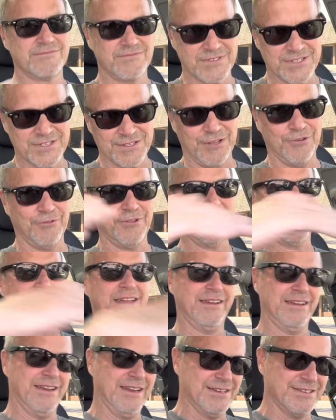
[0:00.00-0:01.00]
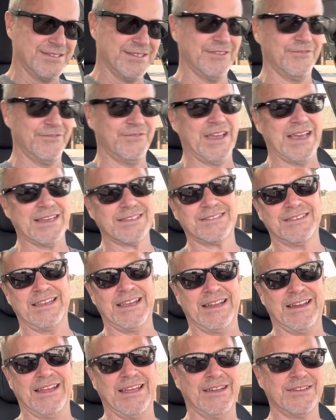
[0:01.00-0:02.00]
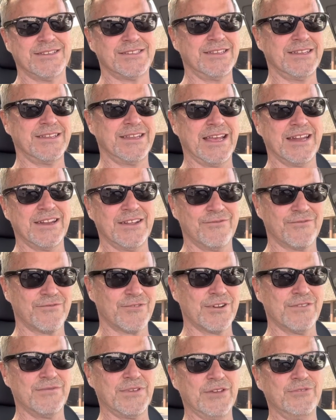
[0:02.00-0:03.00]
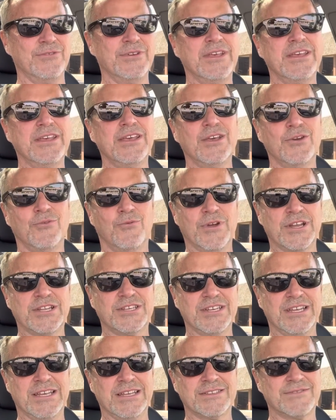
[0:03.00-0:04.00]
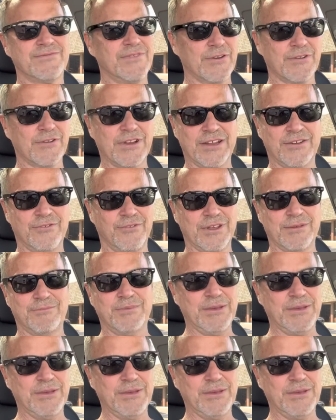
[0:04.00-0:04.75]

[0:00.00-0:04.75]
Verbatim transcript: slow lane into the fast lane and to get in front of you, which is very annoying.